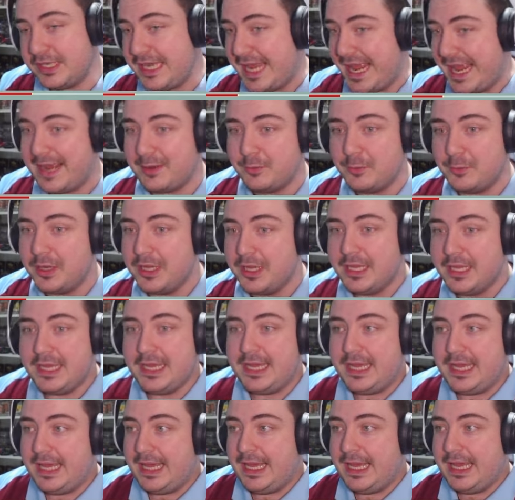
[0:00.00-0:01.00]
now
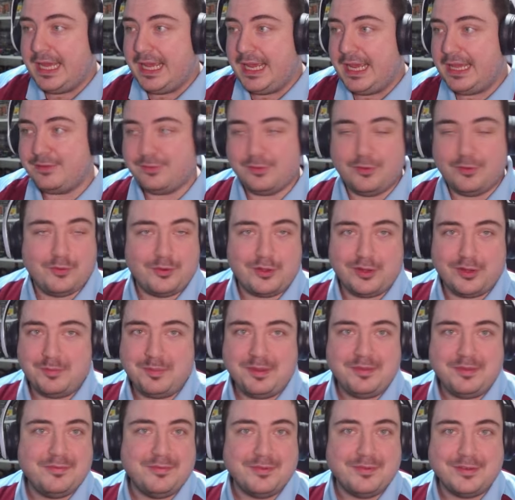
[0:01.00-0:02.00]
it's all going to
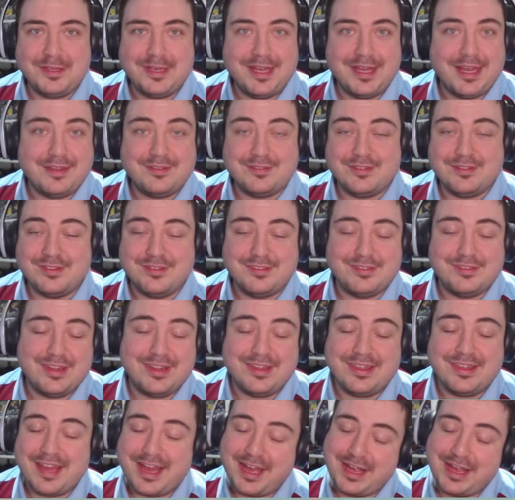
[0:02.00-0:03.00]
be fully licensed,
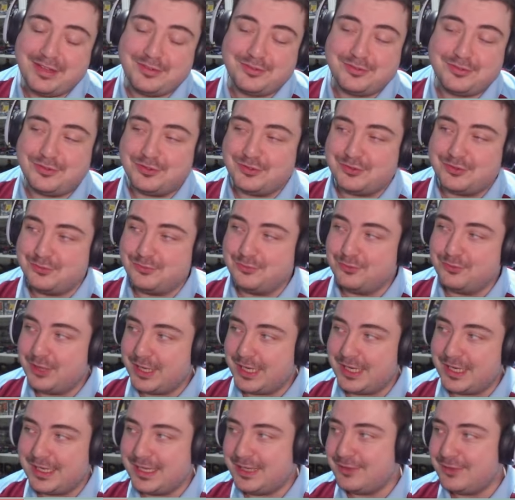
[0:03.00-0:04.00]
and that is just
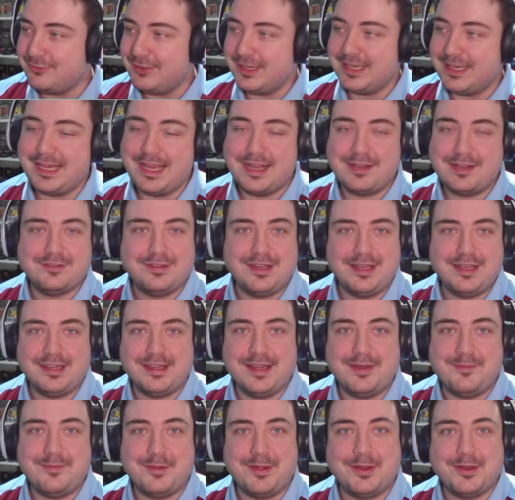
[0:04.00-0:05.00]
really, really
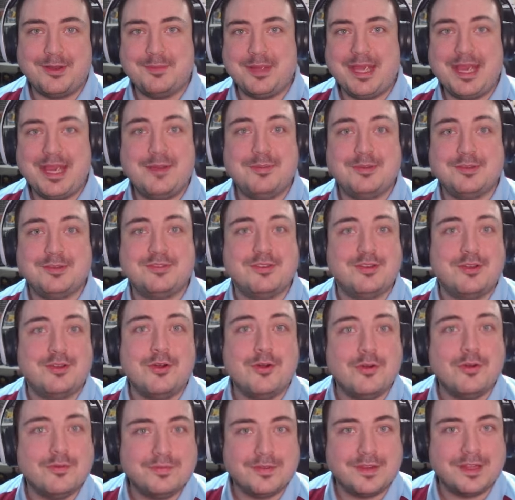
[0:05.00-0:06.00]
exciting that we're going to be able to
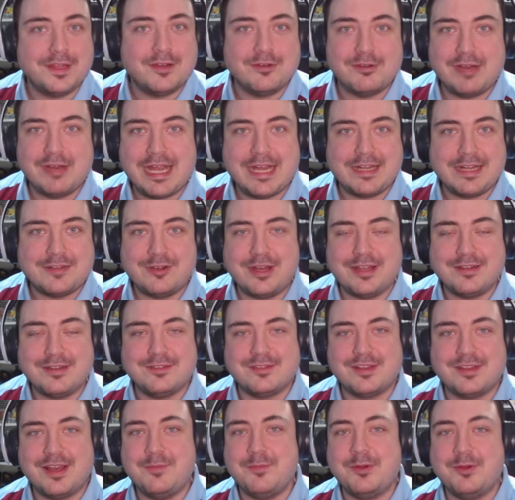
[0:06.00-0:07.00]
go for the career
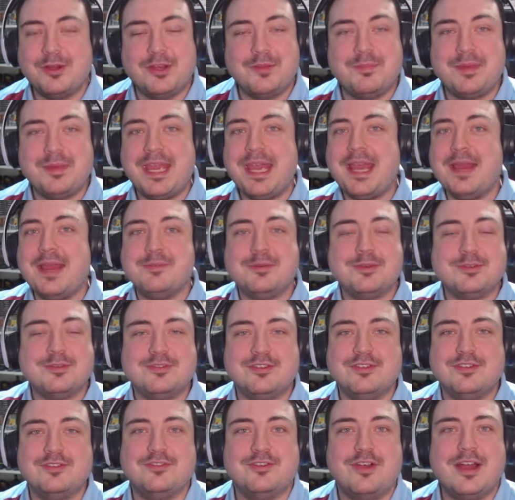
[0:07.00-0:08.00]
Grand Slam. We're going to be able
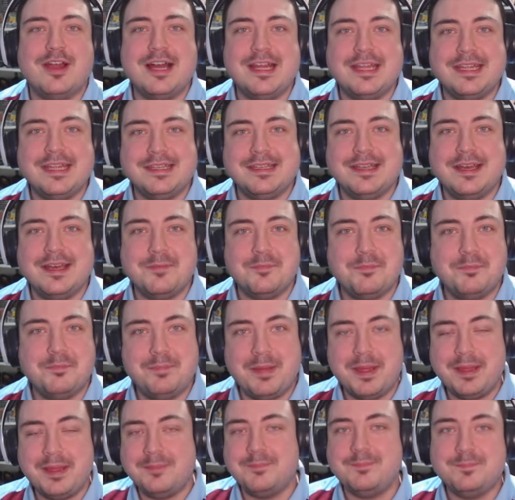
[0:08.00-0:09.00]
to try and, and
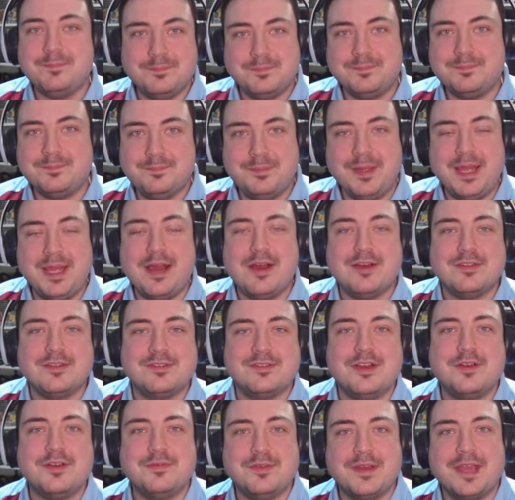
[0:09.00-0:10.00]
pit, pit
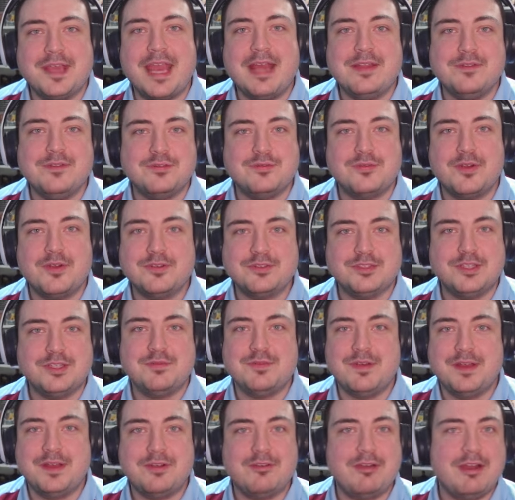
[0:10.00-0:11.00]
ourselves against Roger
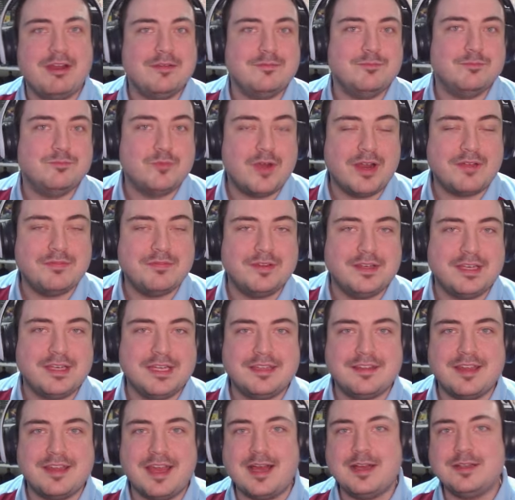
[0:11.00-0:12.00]
Federer, Rafa
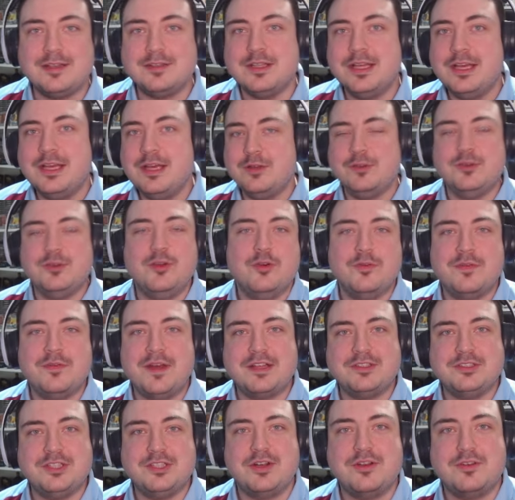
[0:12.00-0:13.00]
Nadal,
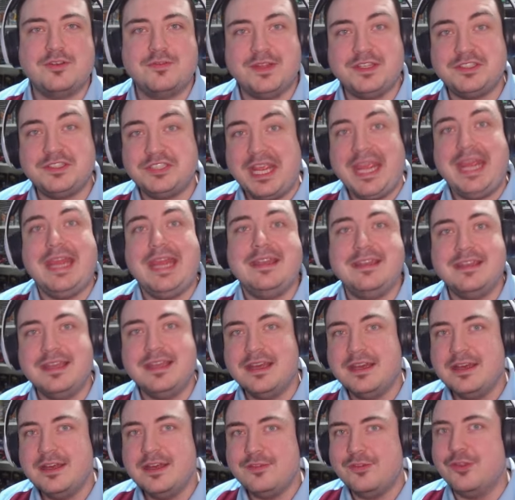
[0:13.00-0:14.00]
Novak Djokovic
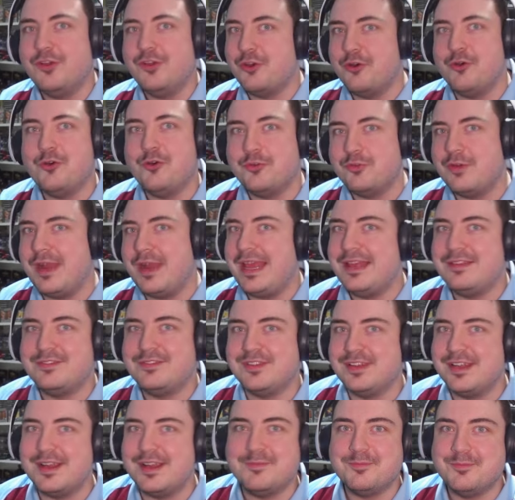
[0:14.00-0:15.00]
in the GOAT
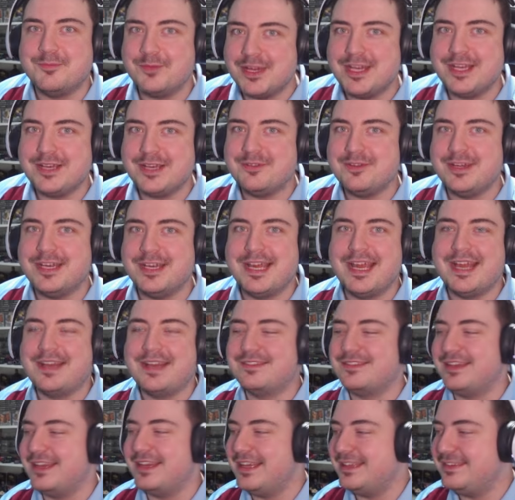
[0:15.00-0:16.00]
race, and I'm really, really
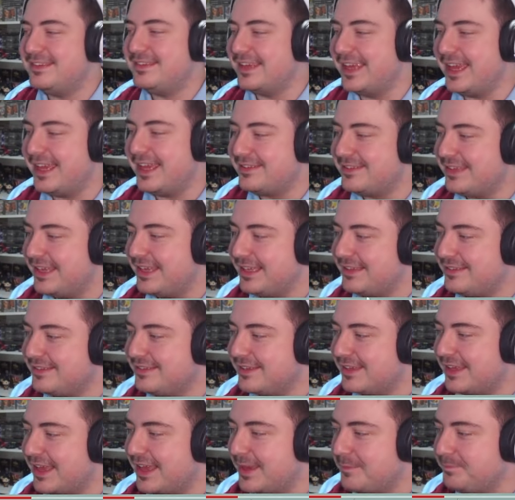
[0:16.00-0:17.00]
excited to get
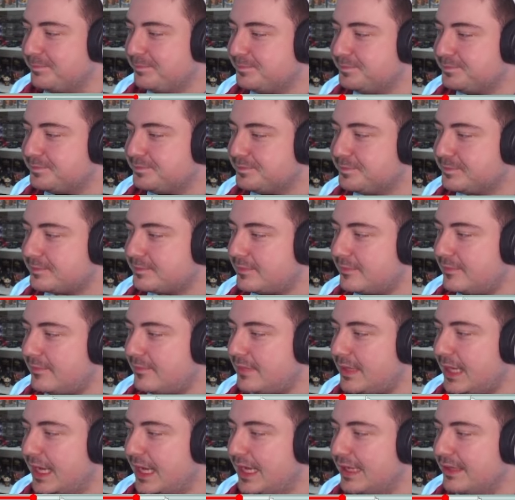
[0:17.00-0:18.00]
into that.
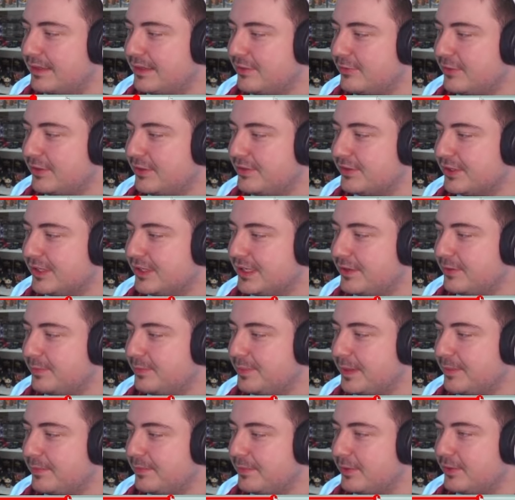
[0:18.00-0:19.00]
Uh, there is a little
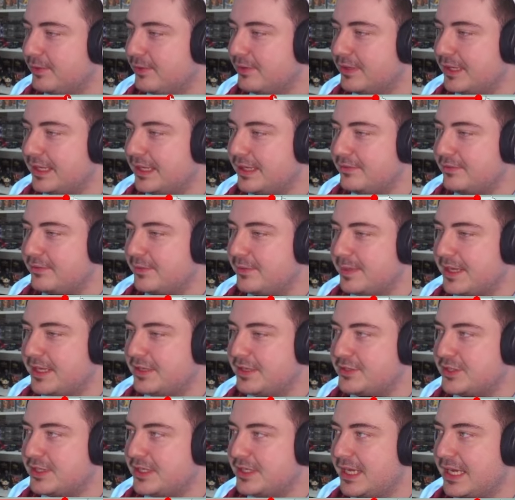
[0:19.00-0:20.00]
bit more
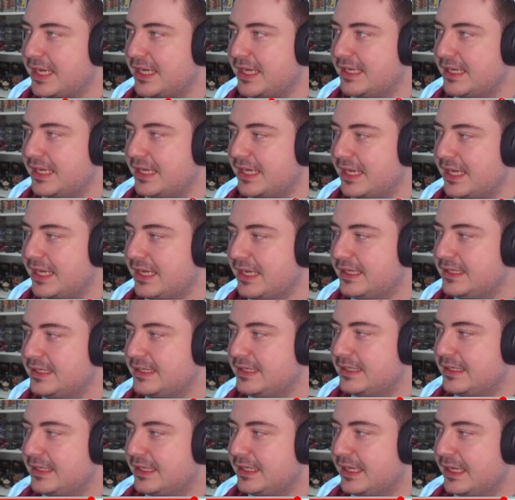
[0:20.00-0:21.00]
information in here.
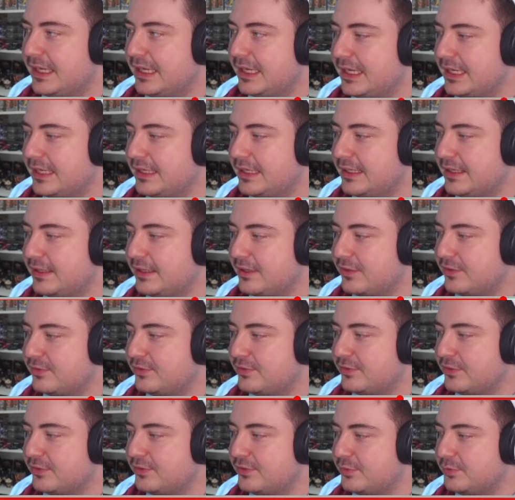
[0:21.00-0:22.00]
Uh, you can
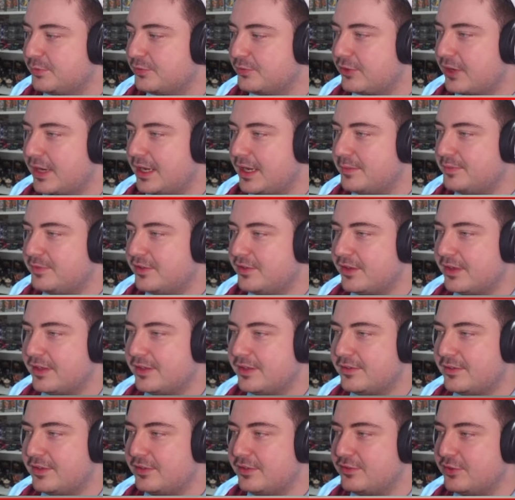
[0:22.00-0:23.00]
obviously subscribe to
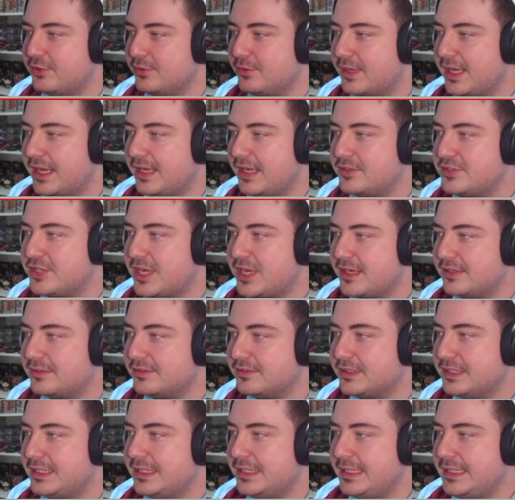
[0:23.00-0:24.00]
the, the two K channel